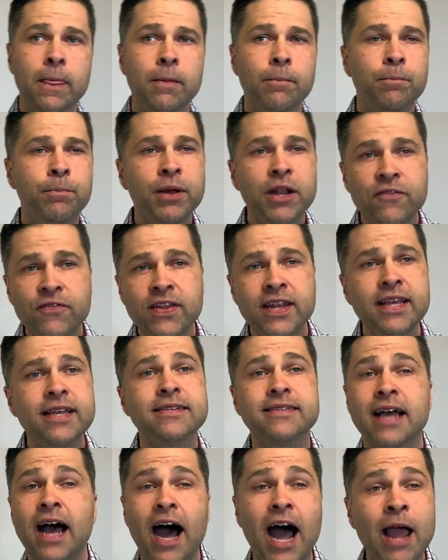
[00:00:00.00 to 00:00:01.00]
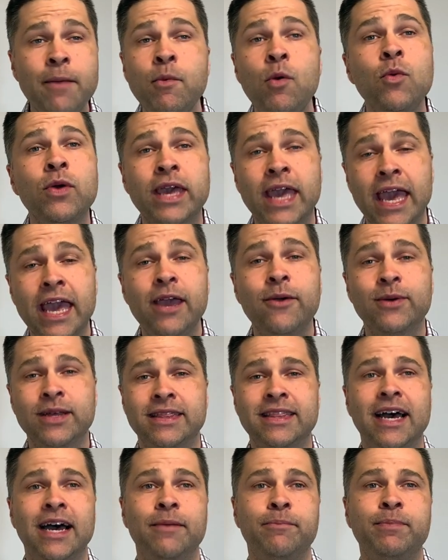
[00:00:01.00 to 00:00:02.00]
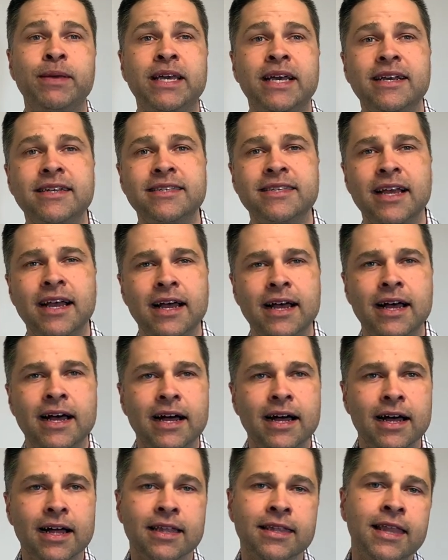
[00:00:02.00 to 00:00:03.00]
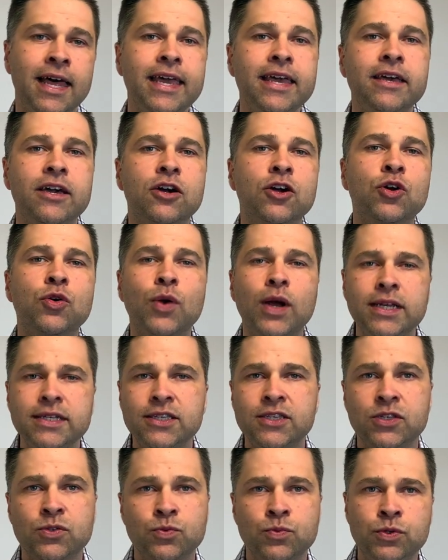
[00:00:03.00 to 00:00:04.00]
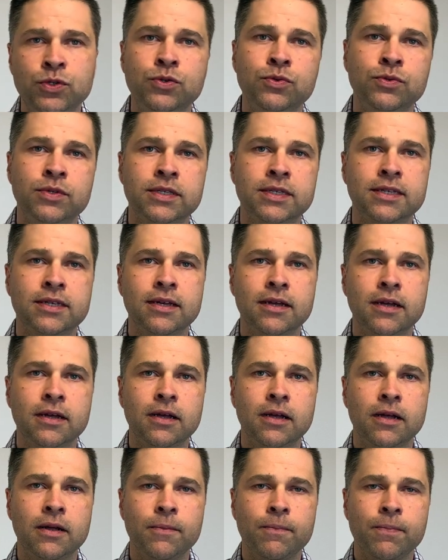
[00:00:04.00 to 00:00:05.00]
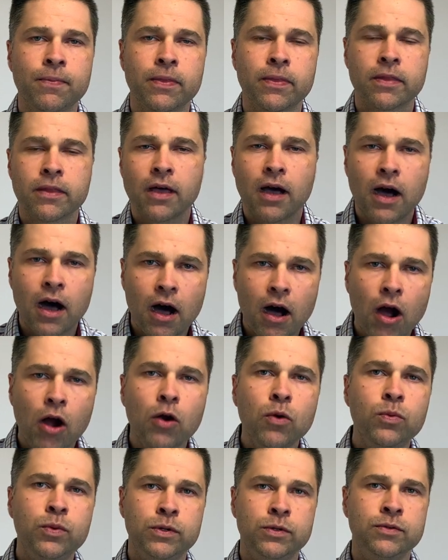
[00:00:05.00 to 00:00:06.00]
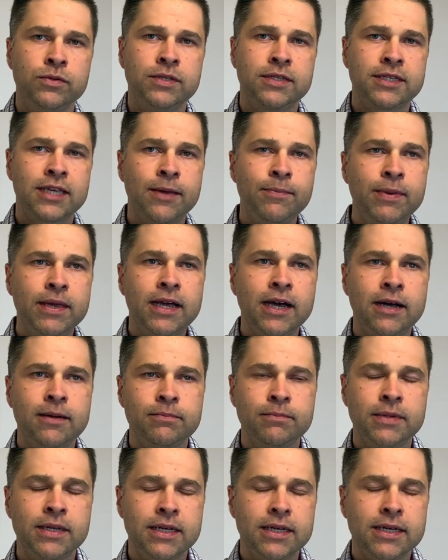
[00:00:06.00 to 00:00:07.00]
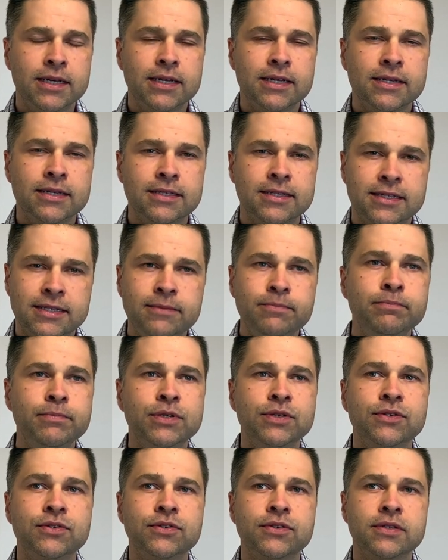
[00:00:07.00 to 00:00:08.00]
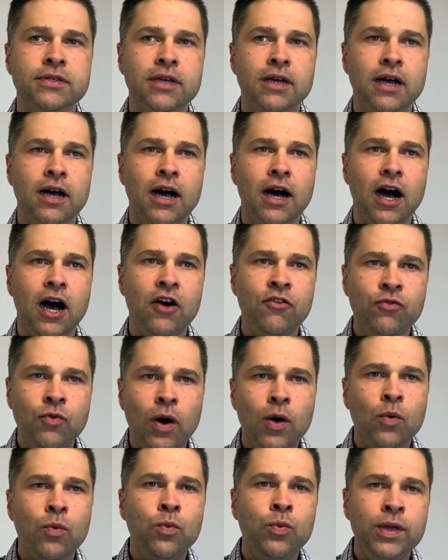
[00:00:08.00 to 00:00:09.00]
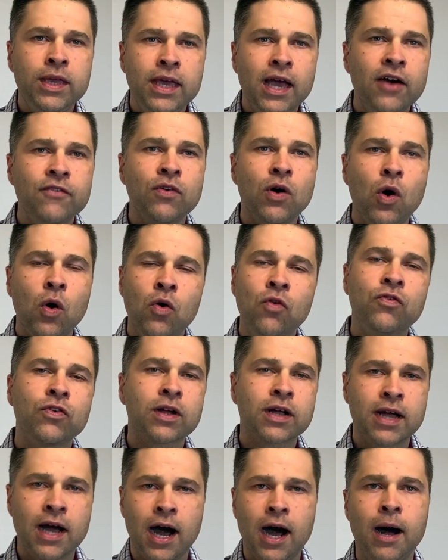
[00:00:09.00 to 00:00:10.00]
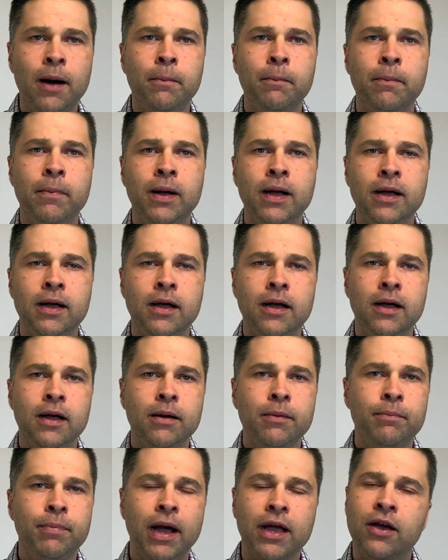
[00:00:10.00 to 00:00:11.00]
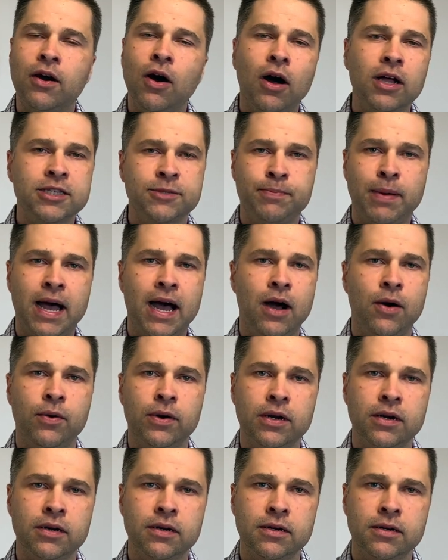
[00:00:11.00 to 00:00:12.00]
But if it is, I'm okay with that because like Christ's wounds, our wounds can become symbols of what we have overcome by God's power.